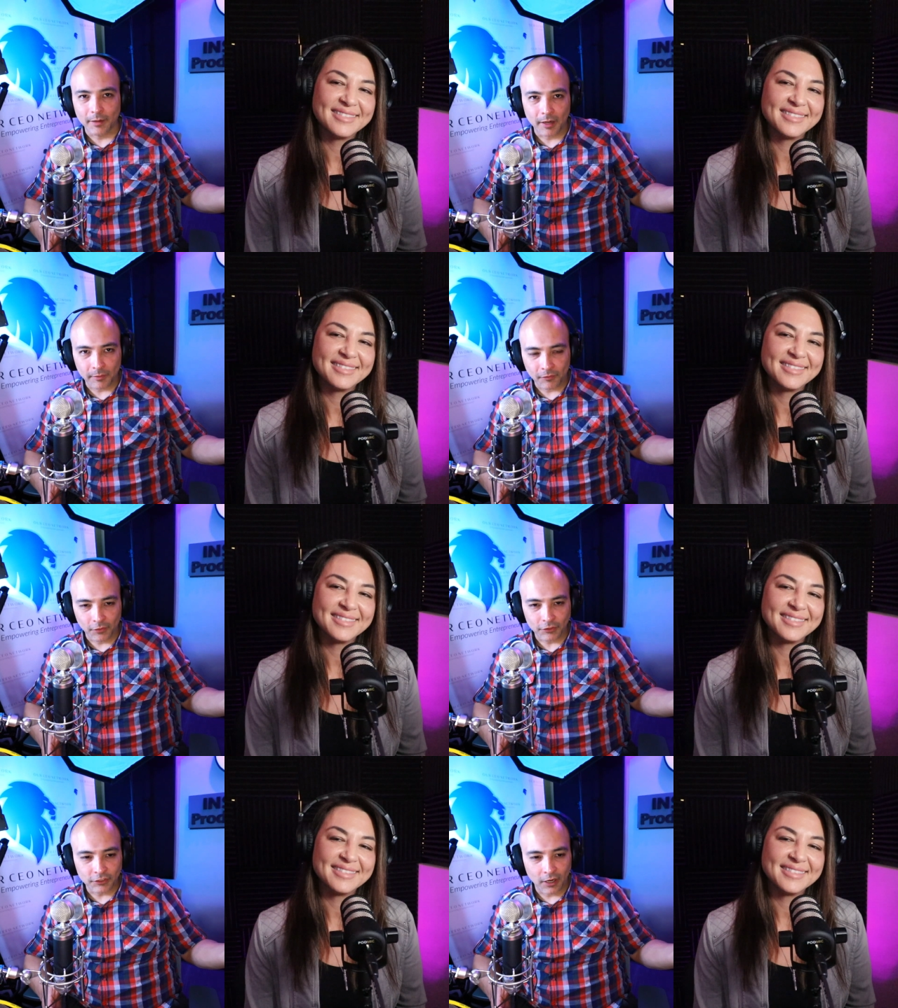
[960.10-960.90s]
Speaker 1: about it before
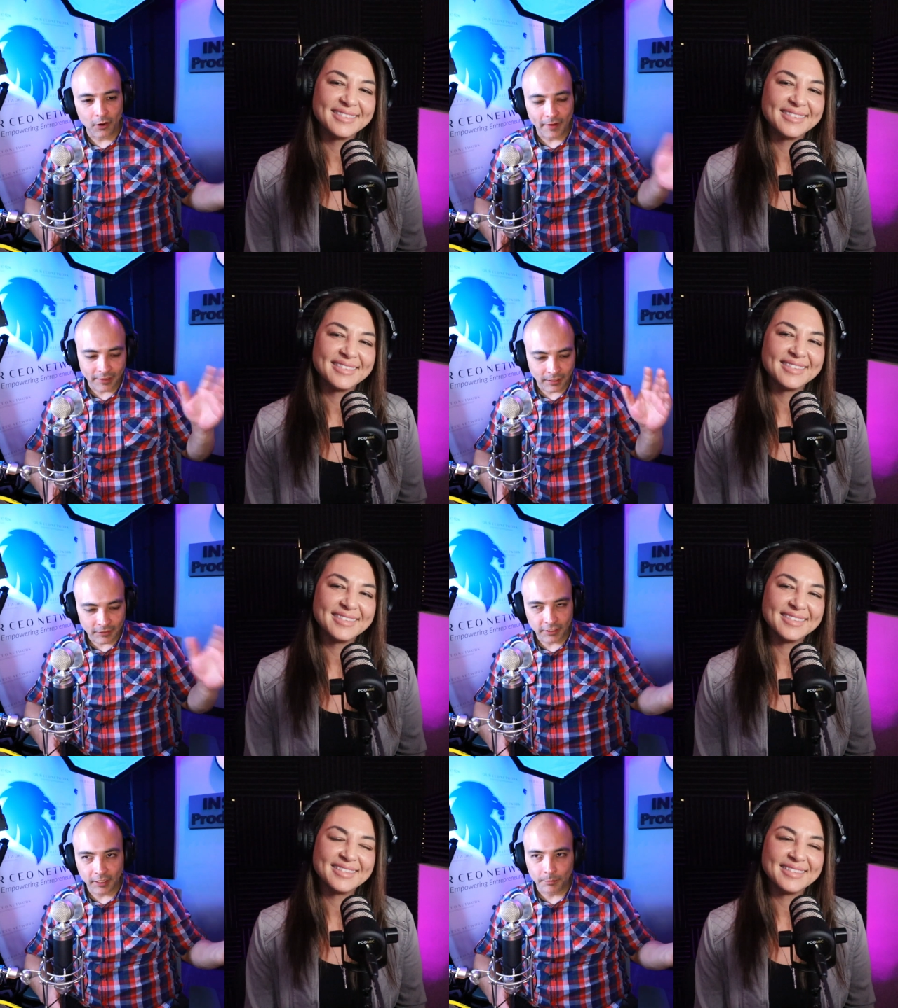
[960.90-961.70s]
the show, and
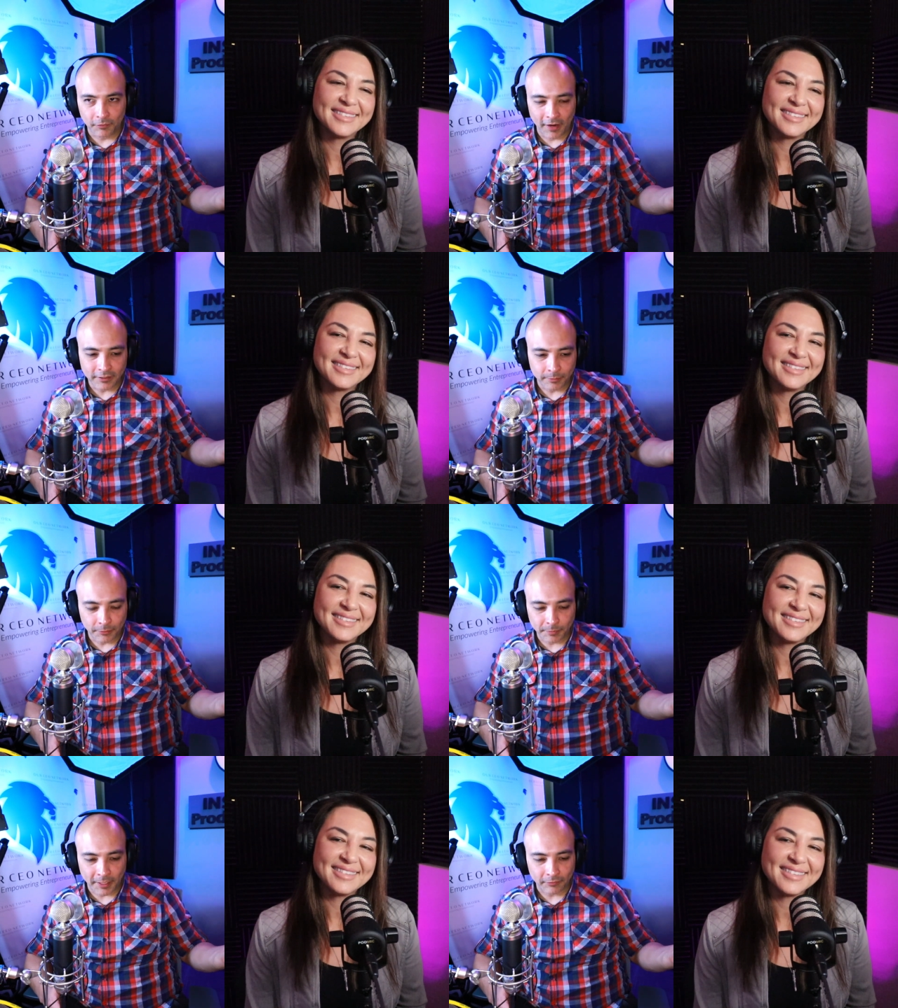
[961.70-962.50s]
she did provide some
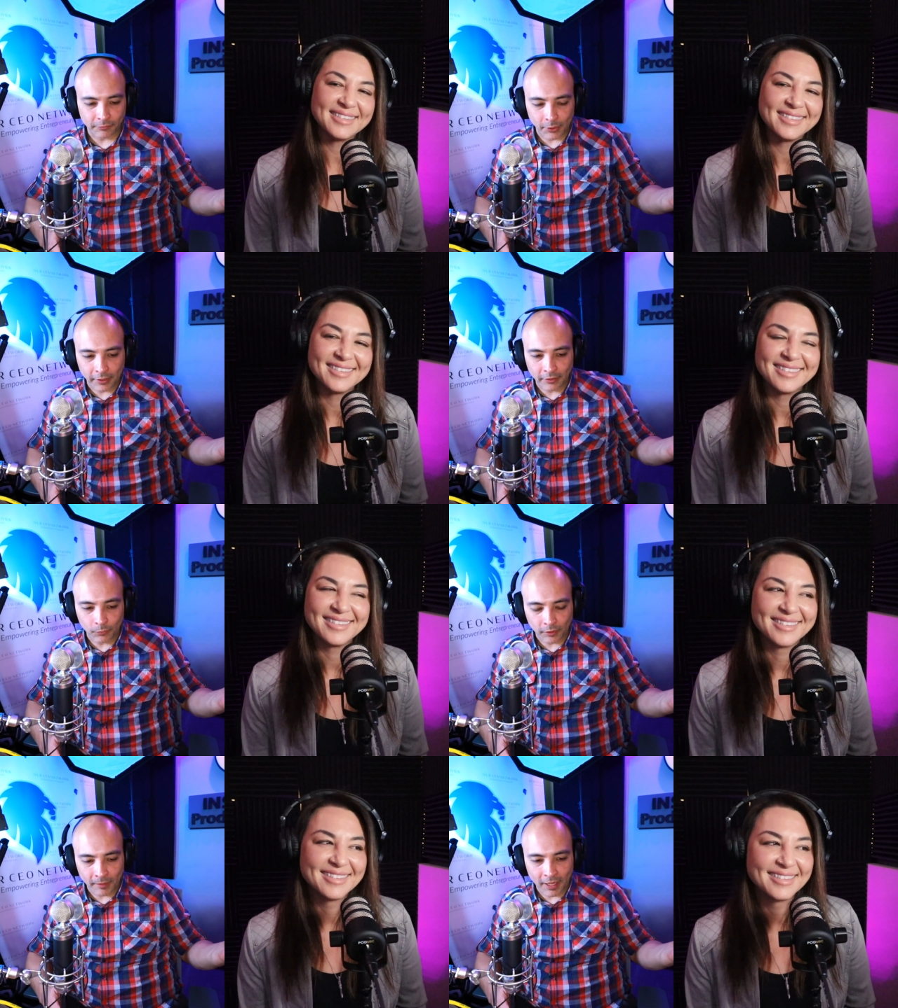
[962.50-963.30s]
perspective regarding the
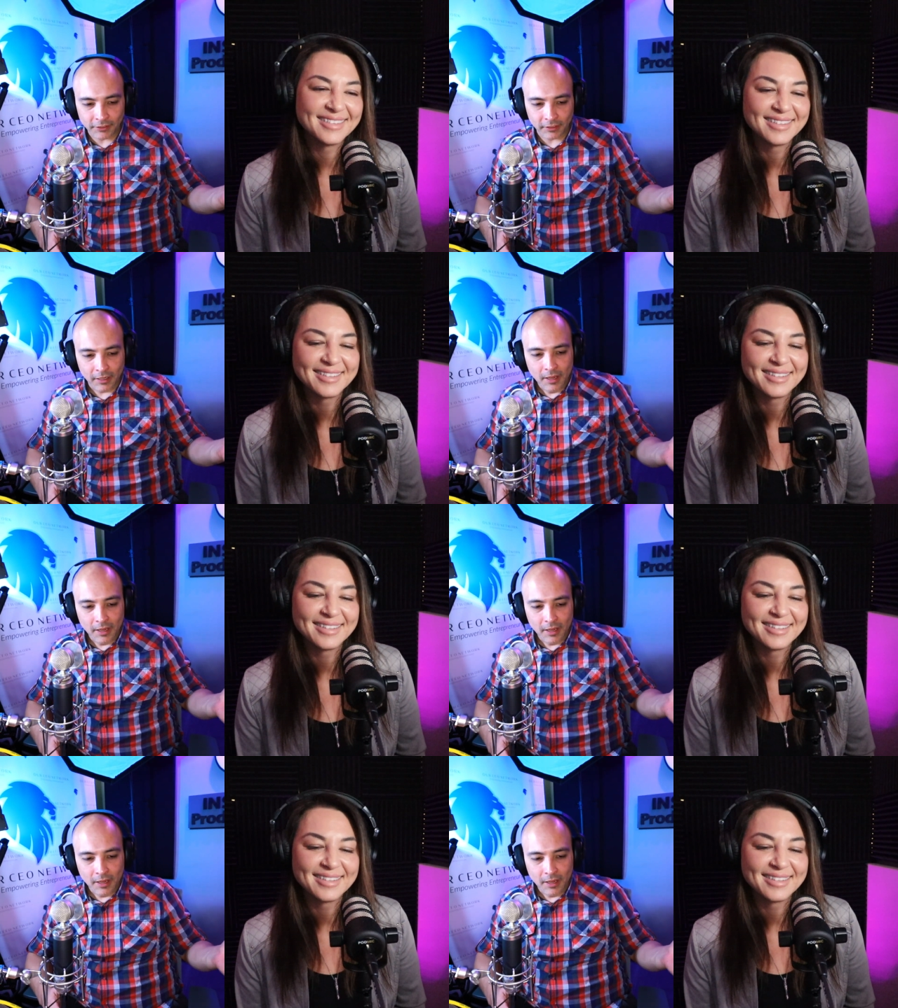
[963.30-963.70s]
word magic.